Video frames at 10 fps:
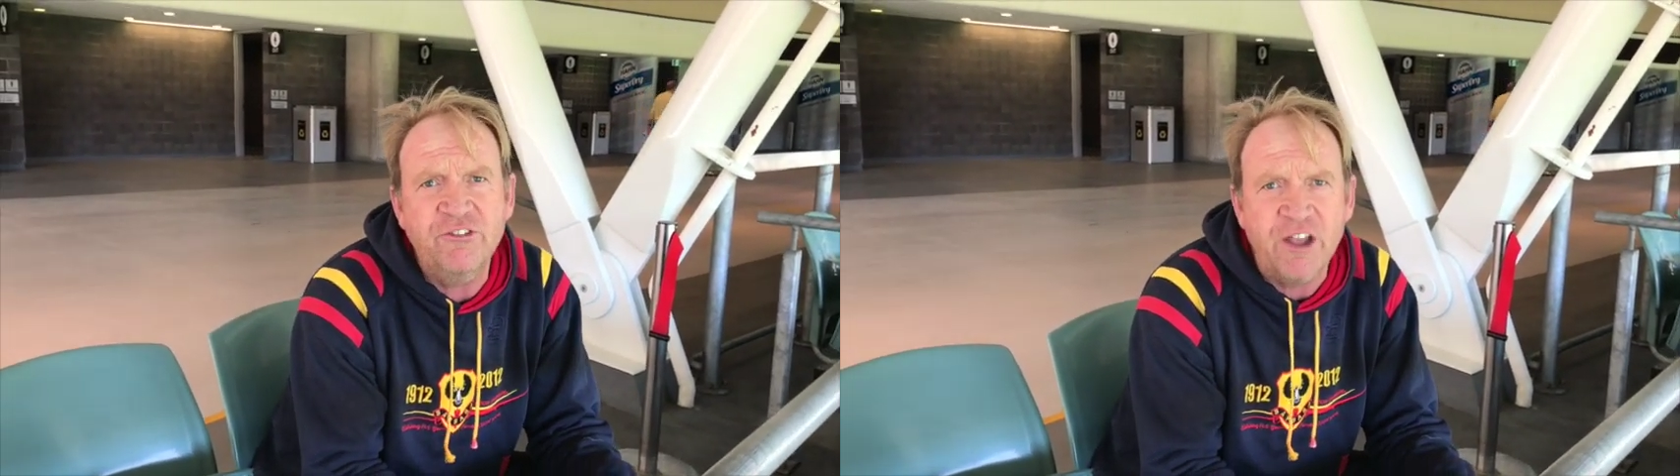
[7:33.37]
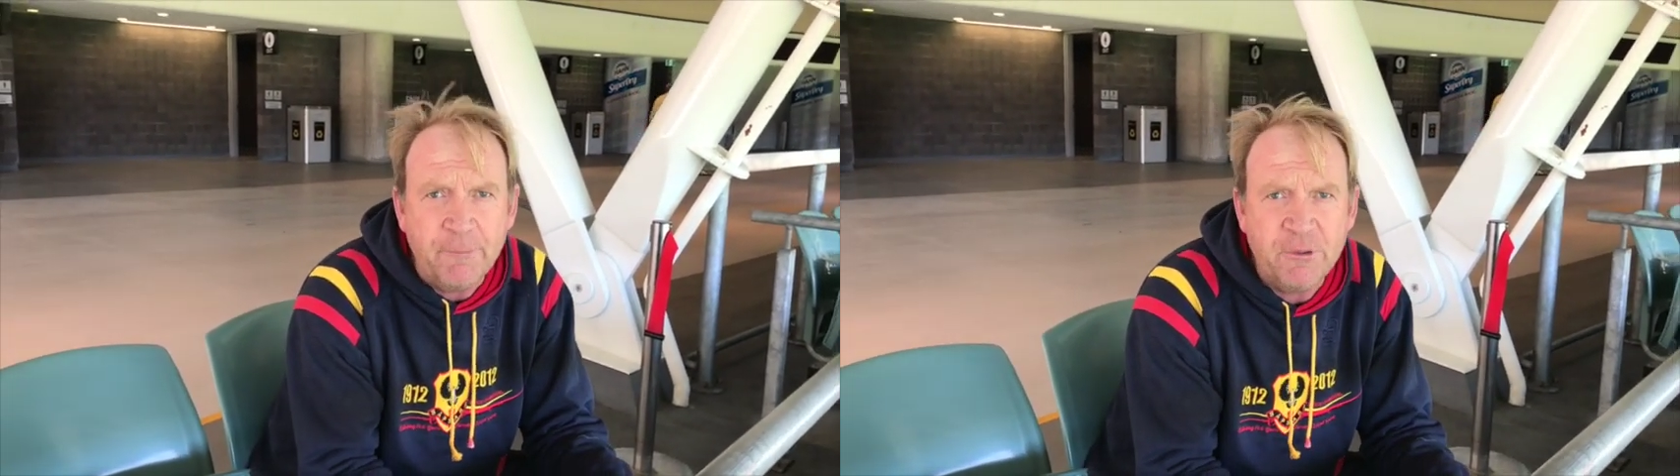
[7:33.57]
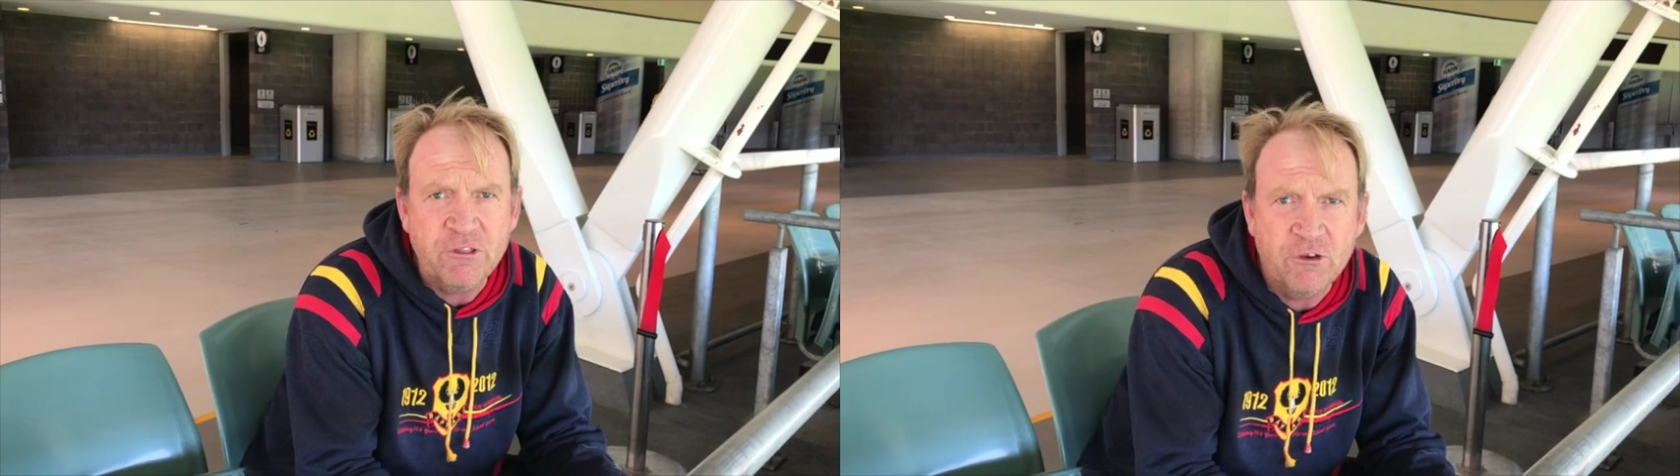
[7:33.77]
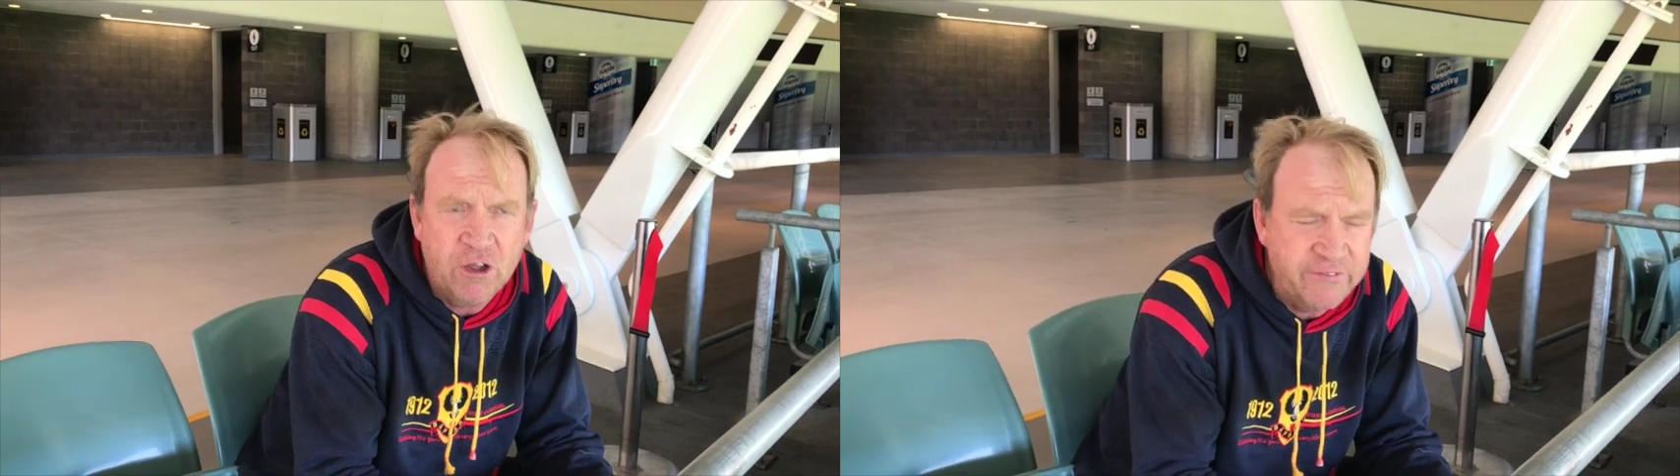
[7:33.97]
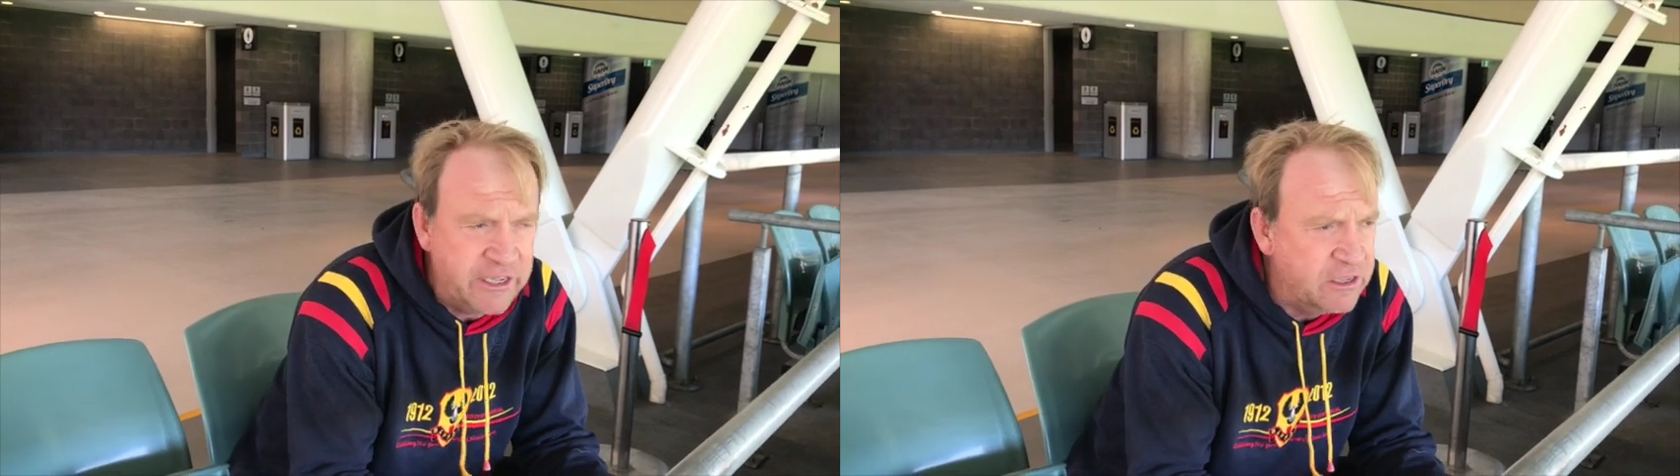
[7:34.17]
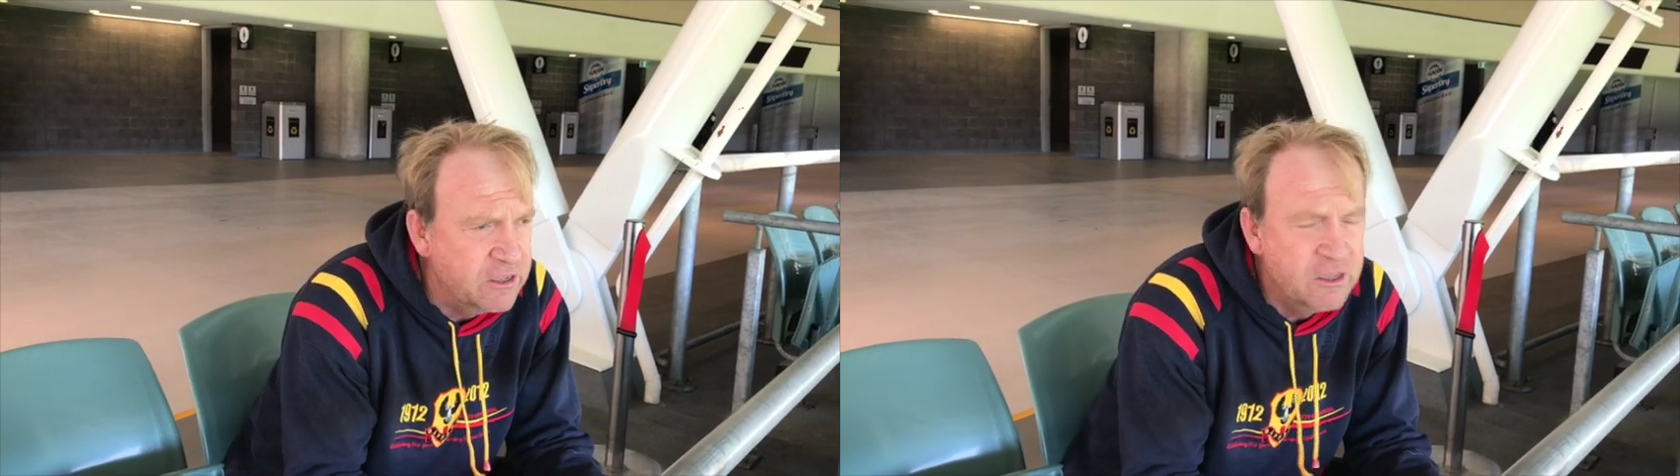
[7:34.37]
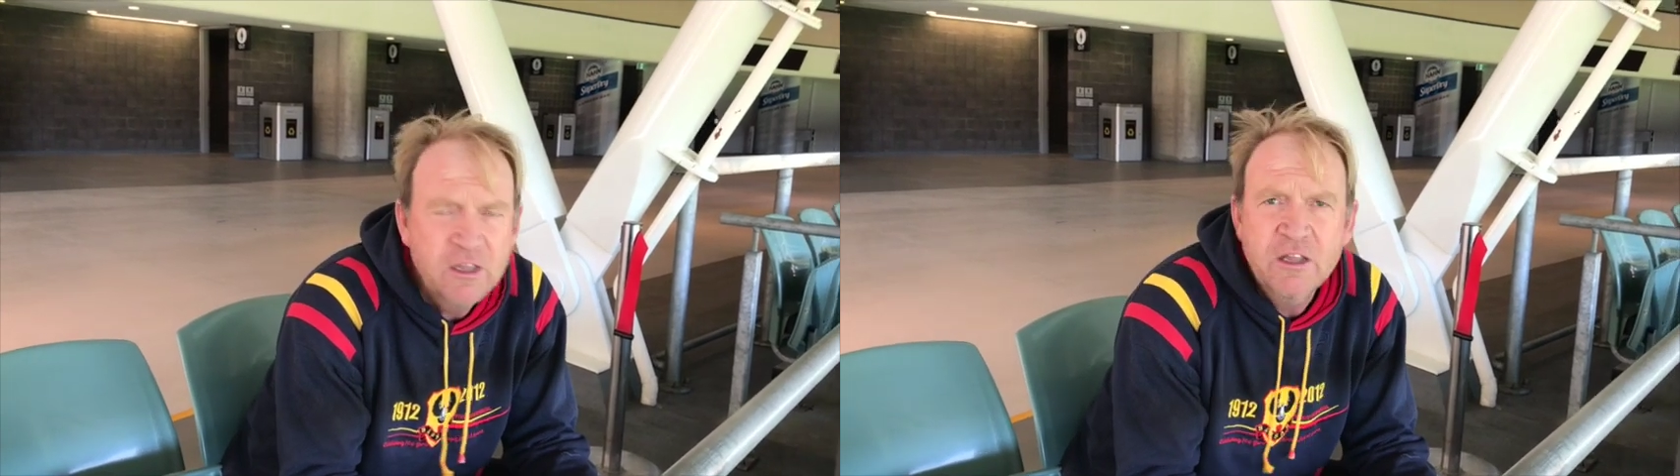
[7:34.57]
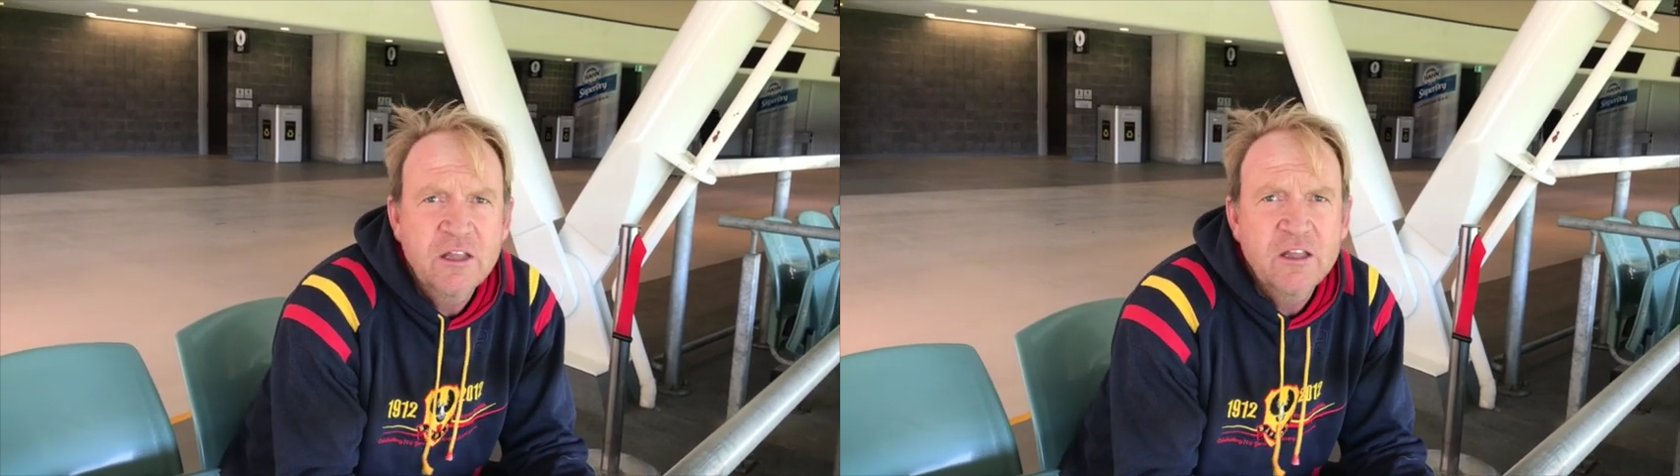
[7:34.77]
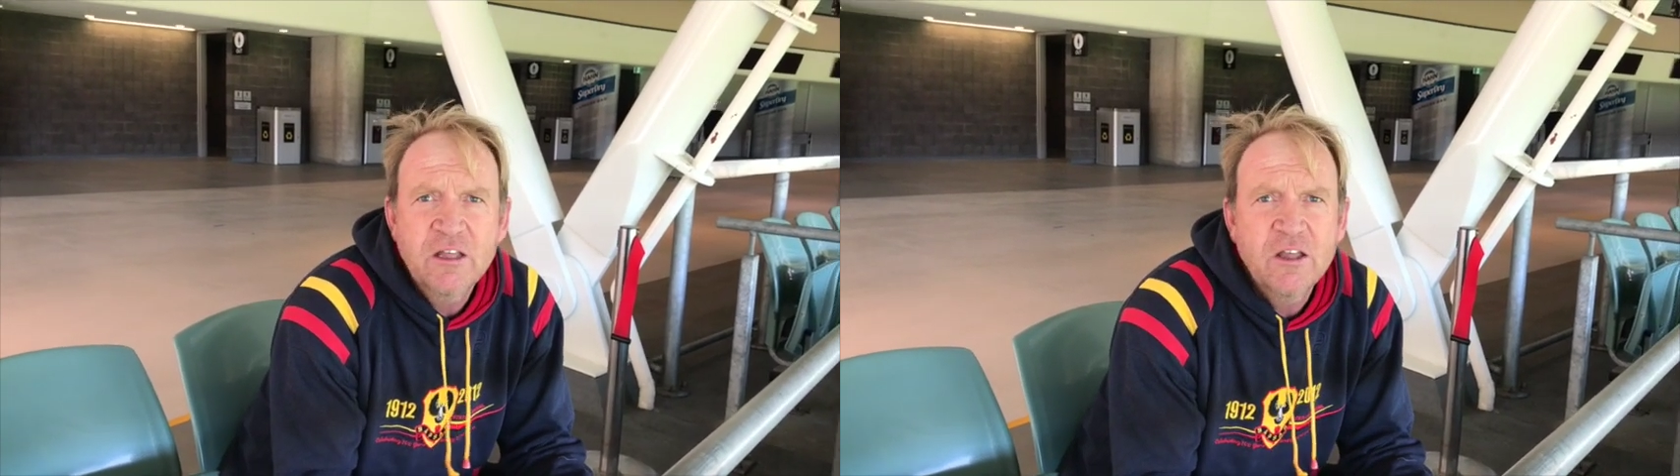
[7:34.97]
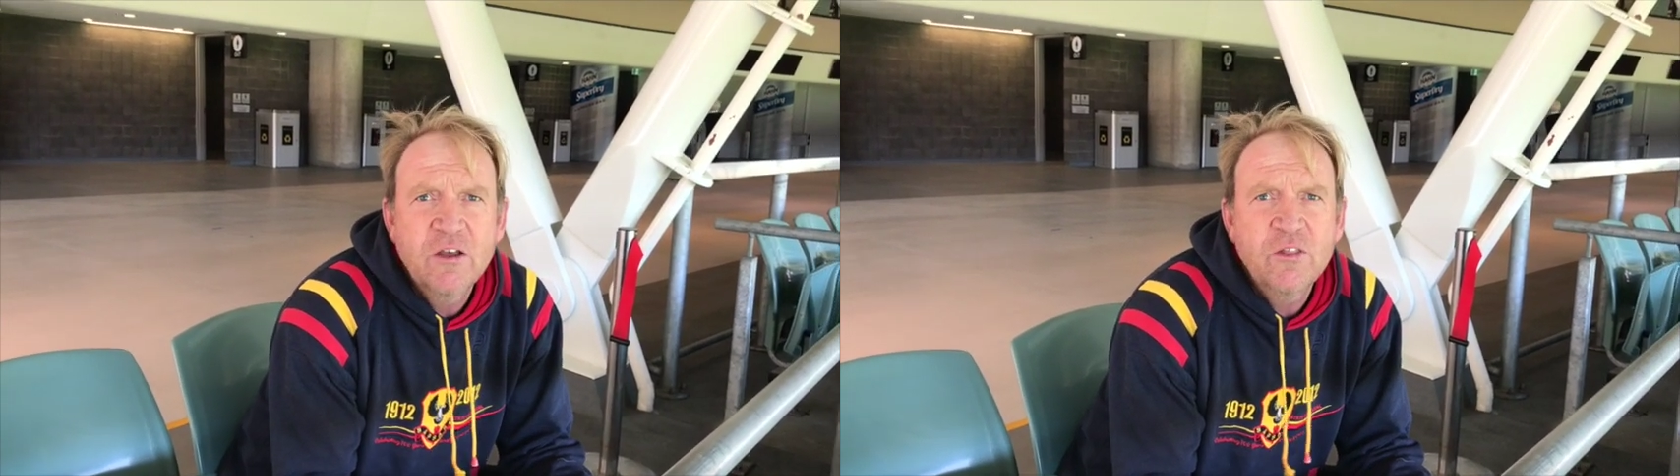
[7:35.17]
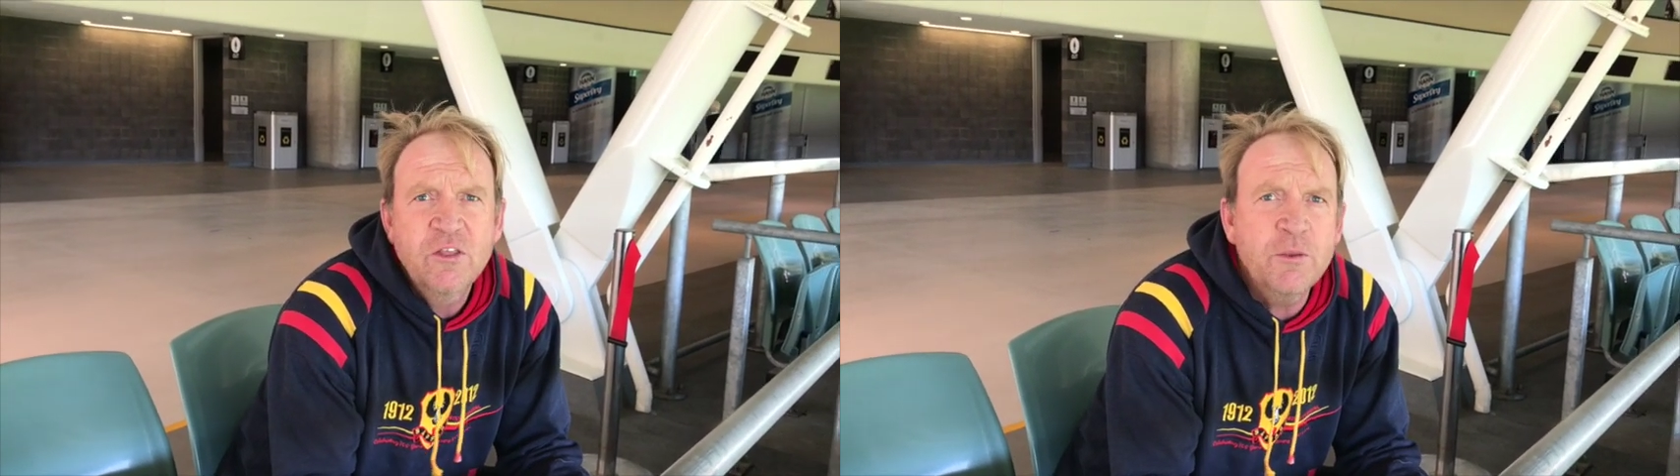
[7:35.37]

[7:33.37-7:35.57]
the jumper side of it.